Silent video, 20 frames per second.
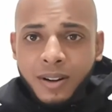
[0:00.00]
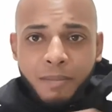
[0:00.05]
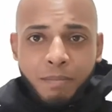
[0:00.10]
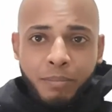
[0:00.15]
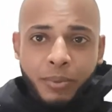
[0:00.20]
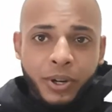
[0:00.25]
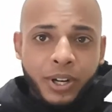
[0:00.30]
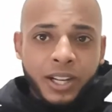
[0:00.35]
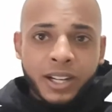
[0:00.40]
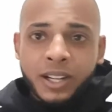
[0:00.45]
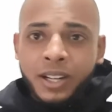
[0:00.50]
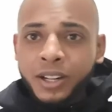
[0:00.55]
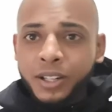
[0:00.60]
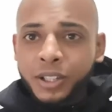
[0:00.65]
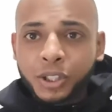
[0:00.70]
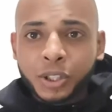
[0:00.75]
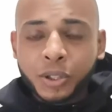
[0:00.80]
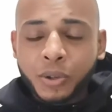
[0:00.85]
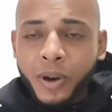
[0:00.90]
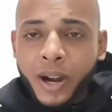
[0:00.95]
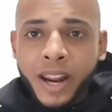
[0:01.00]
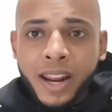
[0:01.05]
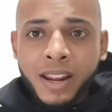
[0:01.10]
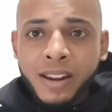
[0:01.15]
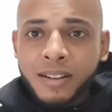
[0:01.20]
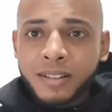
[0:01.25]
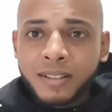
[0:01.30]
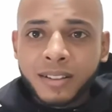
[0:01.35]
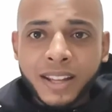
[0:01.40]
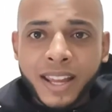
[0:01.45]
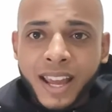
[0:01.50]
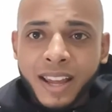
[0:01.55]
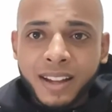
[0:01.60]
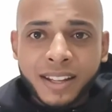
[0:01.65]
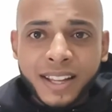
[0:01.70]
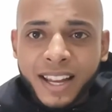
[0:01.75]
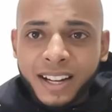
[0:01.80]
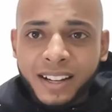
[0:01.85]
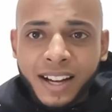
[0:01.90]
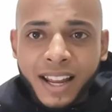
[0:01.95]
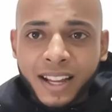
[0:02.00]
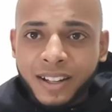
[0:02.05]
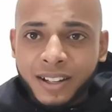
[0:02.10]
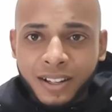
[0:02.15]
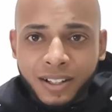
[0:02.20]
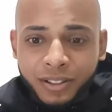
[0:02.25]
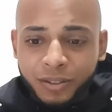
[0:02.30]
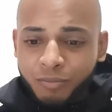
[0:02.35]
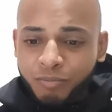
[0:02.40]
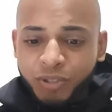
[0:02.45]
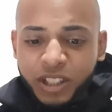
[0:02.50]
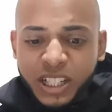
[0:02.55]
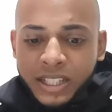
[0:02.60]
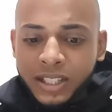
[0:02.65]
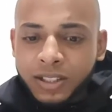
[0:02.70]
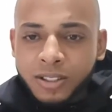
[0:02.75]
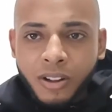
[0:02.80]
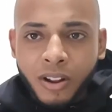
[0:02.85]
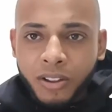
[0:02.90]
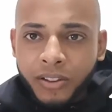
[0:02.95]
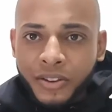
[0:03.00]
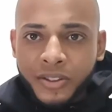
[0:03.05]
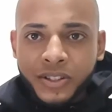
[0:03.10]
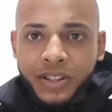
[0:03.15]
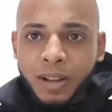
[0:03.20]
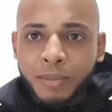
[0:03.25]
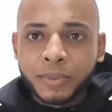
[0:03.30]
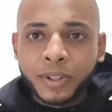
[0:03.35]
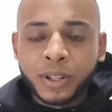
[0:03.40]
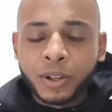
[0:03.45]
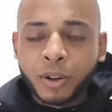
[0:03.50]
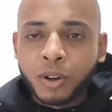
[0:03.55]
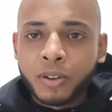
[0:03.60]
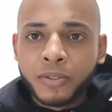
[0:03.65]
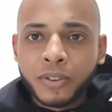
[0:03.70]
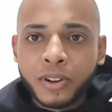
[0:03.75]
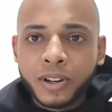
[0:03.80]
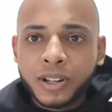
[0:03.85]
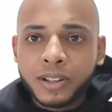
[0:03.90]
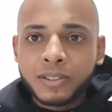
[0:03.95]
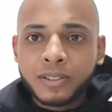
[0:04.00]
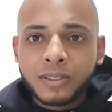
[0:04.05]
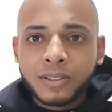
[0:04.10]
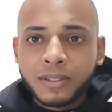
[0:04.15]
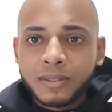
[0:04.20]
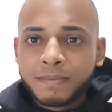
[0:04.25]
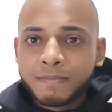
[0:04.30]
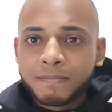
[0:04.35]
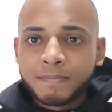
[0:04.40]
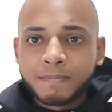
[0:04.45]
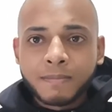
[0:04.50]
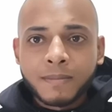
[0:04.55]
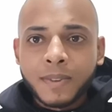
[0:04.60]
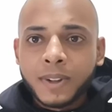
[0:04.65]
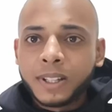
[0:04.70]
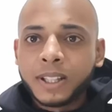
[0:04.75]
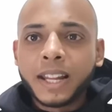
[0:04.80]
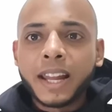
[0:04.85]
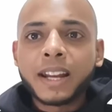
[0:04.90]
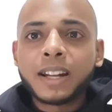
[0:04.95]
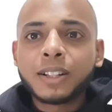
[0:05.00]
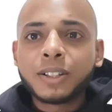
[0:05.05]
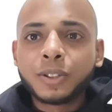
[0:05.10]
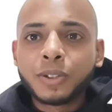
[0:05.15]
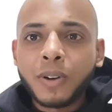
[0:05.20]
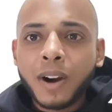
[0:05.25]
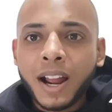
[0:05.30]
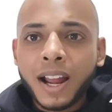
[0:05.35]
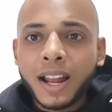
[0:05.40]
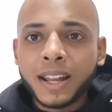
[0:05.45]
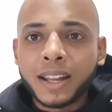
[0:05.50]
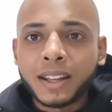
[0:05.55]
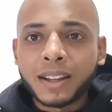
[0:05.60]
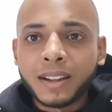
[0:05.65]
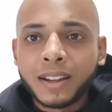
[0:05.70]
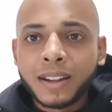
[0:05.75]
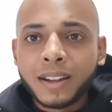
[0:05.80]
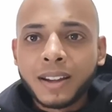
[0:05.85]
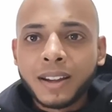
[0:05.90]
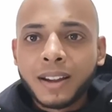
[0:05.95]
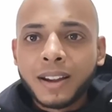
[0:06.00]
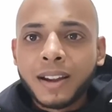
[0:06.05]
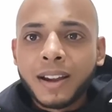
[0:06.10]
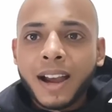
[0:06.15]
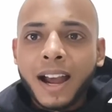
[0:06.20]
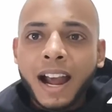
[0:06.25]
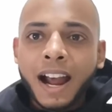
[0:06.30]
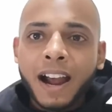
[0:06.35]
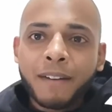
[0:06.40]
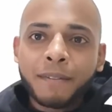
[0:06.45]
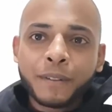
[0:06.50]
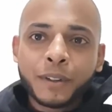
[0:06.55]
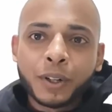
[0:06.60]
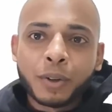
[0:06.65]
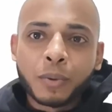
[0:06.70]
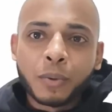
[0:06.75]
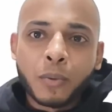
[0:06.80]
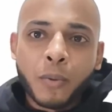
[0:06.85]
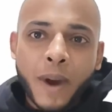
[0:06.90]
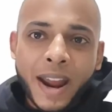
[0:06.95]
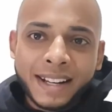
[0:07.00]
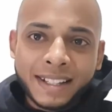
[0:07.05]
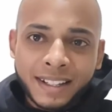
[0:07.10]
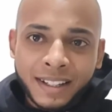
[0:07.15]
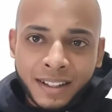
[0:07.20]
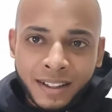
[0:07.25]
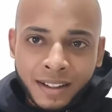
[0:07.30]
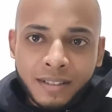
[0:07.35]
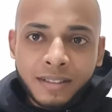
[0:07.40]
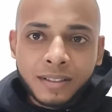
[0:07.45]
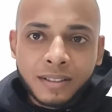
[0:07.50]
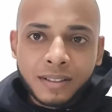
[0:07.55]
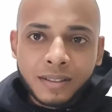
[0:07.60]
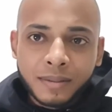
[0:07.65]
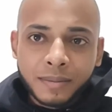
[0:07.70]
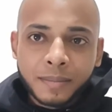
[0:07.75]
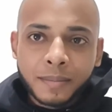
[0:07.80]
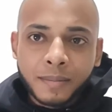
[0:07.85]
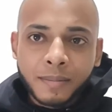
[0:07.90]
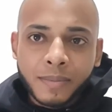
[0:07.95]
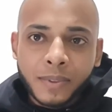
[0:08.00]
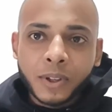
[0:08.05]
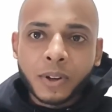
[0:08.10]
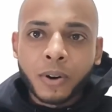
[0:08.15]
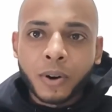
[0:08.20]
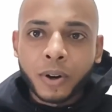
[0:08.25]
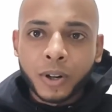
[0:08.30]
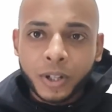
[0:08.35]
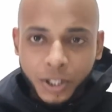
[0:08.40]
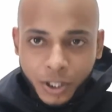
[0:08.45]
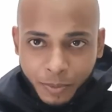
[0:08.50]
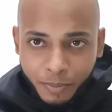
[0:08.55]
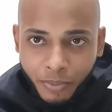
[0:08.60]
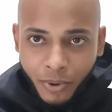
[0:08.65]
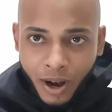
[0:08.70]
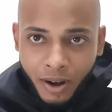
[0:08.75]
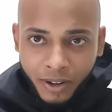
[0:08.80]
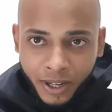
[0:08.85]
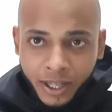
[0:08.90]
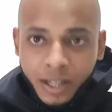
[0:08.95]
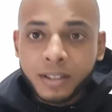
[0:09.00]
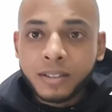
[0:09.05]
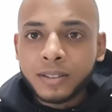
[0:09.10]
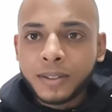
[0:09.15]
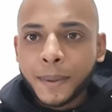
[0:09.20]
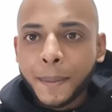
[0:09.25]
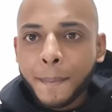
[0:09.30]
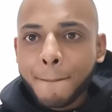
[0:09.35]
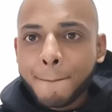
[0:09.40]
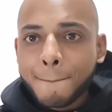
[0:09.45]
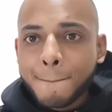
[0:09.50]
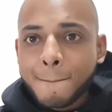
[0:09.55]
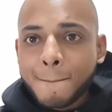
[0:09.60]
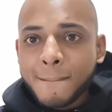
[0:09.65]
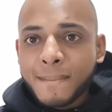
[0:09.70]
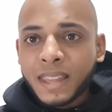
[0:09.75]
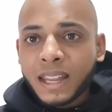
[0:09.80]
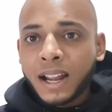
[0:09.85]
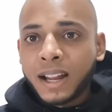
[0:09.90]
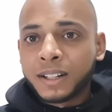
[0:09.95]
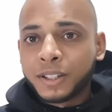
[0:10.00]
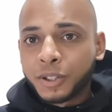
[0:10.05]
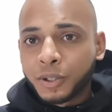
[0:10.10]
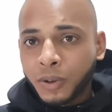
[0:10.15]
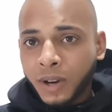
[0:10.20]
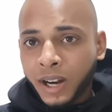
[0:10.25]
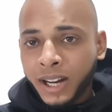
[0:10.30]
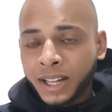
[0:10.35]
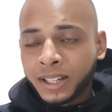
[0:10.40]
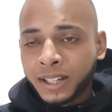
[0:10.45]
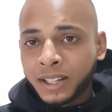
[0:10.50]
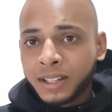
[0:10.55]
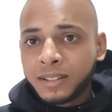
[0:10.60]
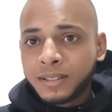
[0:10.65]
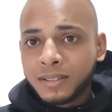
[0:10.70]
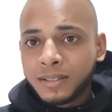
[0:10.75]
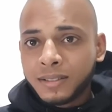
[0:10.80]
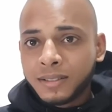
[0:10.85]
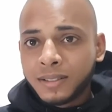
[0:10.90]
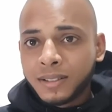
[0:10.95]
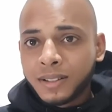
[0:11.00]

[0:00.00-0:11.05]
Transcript: put it in a tray, get like a cheesecloth or something over it, let it dry. After wetting it or sprouting it and drying it,